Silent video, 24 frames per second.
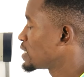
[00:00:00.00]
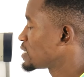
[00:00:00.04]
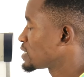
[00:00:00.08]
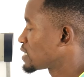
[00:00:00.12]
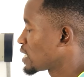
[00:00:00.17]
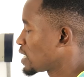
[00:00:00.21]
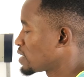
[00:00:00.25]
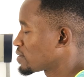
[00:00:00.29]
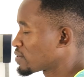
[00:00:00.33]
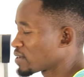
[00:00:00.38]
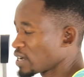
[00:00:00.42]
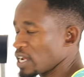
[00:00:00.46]

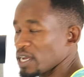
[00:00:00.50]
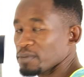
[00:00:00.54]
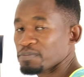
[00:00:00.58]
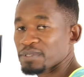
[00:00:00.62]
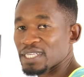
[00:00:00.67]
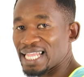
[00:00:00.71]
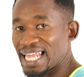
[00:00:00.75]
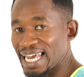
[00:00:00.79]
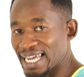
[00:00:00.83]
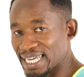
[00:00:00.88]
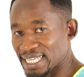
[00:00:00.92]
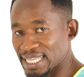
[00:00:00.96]
10 reps
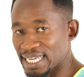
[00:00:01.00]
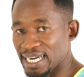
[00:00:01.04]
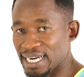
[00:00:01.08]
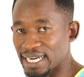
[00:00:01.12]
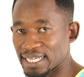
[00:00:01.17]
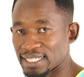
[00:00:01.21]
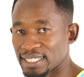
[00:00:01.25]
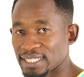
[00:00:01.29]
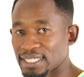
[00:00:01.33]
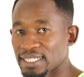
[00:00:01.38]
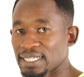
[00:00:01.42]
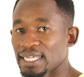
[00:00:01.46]
like
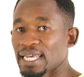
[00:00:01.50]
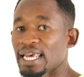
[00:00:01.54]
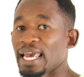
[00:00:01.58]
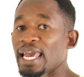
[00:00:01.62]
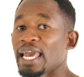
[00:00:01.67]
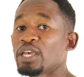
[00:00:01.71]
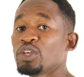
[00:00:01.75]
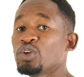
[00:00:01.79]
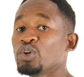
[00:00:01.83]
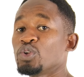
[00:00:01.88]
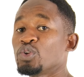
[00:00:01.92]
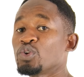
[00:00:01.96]
that.
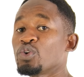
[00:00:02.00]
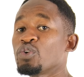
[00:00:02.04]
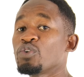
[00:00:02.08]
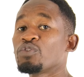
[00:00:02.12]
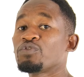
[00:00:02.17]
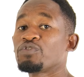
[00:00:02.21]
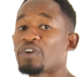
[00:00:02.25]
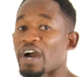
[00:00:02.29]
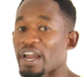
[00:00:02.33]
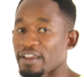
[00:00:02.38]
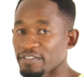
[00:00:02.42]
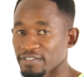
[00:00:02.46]
You do
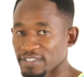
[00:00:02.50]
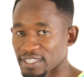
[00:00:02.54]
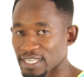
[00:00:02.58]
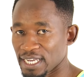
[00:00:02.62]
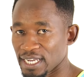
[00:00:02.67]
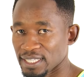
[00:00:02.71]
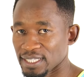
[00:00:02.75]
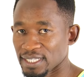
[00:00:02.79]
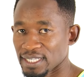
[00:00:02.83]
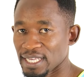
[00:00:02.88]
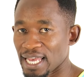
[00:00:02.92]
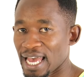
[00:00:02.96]
5
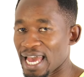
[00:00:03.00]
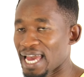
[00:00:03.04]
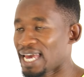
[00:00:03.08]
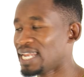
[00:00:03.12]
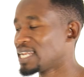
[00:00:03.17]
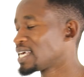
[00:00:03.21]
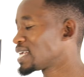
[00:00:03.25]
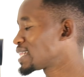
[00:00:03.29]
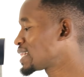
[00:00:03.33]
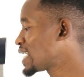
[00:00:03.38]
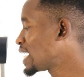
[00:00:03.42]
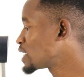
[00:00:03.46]
sets
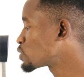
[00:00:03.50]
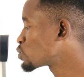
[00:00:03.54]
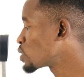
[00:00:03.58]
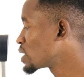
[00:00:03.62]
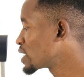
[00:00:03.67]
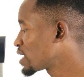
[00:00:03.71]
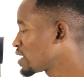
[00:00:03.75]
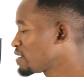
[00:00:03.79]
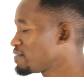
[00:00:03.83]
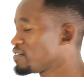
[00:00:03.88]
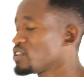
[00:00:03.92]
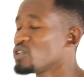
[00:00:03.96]
and that will
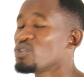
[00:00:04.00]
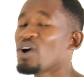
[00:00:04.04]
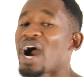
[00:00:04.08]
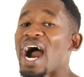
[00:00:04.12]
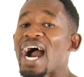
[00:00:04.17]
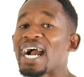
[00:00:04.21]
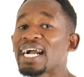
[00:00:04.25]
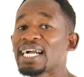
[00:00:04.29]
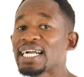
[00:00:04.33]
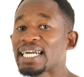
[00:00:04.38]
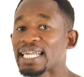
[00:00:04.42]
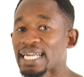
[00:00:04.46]
give you
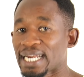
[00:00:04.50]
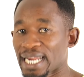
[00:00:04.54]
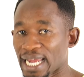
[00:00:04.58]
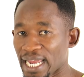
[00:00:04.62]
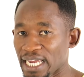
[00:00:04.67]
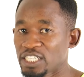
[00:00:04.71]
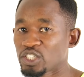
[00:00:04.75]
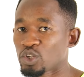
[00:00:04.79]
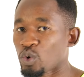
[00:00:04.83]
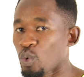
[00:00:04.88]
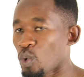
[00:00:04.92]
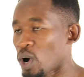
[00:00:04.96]
a
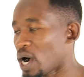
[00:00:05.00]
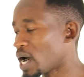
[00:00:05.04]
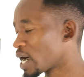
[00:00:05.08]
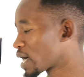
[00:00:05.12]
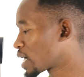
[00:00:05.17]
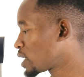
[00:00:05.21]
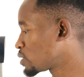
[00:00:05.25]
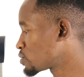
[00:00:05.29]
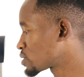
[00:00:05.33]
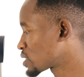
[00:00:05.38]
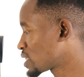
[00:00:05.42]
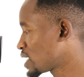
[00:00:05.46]
great
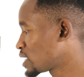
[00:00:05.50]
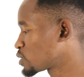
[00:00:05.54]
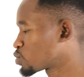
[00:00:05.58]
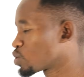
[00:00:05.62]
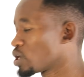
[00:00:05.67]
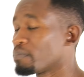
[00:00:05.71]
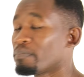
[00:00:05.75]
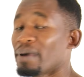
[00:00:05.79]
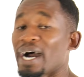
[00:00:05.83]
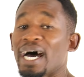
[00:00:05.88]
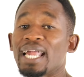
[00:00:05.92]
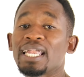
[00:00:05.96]
workout that
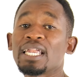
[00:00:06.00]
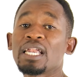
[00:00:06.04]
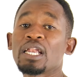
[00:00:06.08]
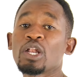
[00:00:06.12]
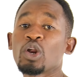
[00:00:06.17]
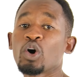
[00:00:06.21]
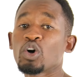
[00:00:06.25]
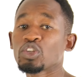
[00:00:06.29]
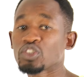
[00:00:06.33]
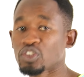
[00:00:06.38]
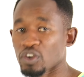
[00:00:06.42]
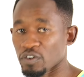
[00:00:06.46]
will burn
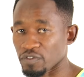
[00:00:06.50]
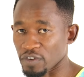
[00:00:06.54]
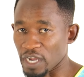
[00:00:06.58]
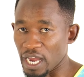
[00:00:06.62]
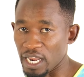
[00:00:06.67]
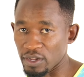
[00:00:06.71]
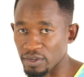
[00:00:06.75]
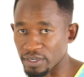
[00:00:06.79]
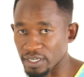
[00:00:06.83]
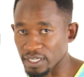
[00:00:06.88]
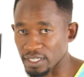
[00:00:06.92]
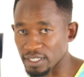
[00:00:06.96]
lots of
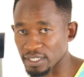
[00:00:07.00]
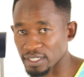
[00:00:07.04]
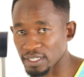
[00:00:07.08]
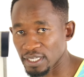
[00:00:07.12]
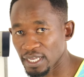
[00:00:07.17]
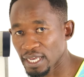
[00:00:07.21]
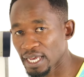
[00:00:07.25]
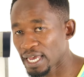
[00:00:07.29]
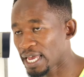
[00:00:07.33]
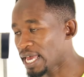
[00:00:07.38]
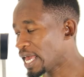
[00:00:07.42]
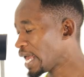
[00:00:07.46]

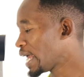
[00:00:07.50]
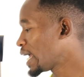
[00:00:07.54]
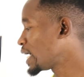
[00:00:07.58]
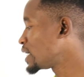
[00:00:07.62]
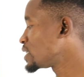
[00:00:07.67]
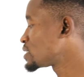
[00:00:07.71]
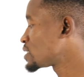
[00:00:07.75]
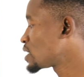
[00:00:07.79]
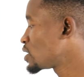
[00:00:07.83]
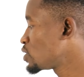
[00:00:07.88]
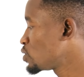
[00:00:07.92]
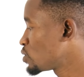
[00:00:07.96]
calories.
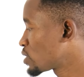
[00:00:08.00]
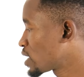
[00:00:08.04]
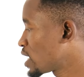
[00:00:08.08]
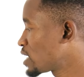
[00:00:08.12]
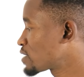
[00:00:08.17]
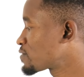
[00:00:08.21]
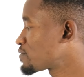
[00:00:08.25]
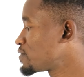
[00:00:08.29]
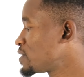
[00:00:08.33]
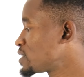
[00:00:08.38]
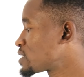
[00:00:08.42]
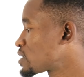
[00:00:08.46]
As you
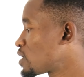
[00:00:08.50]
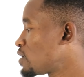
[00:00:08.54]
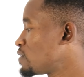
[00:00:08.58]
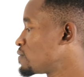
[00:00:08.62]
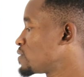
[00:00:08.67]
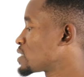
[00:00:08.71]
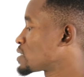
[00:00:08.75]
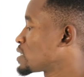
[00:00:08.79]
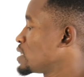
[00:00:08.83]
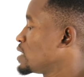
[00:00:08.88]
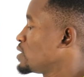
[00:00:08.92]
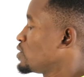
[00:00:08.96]
get fitter,
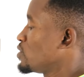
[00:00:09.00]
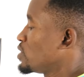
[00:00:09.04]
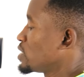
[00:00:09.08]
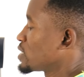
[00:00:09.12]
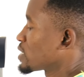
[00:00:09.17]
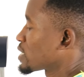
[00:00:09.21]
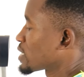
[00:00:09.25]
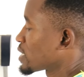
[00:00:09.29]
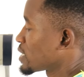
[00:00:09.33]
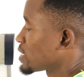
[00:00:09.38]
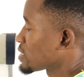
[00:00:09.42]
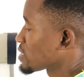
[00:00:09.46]
obviously you
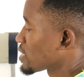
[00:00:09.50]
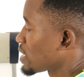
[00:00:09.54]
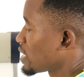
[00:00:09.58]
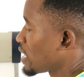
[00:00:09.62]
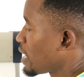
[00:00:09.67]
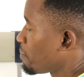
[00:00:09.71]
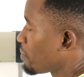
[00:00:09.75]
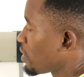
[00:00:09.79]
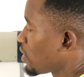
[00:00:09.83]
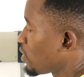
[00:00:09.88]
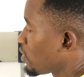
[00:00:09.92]
increase the number